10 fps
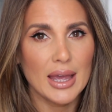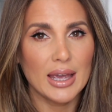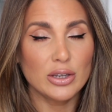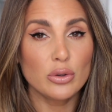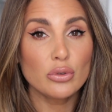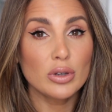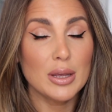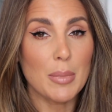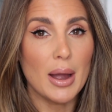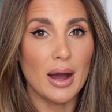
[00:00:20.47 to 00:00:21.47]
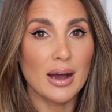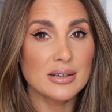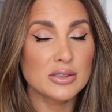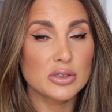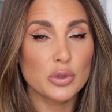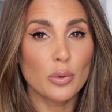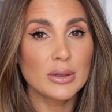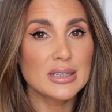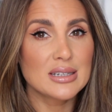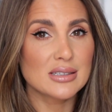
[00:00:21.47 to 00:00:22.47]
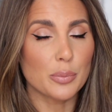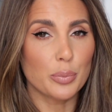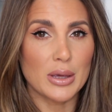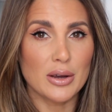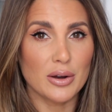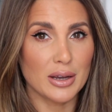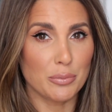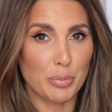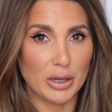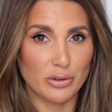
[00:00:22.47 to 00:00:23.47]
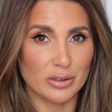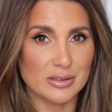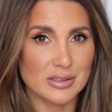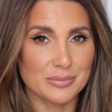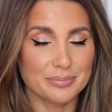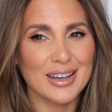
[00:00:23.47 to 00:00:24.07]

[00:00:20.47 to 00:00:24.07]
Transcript: and usually my eyes totally disappear in pictures.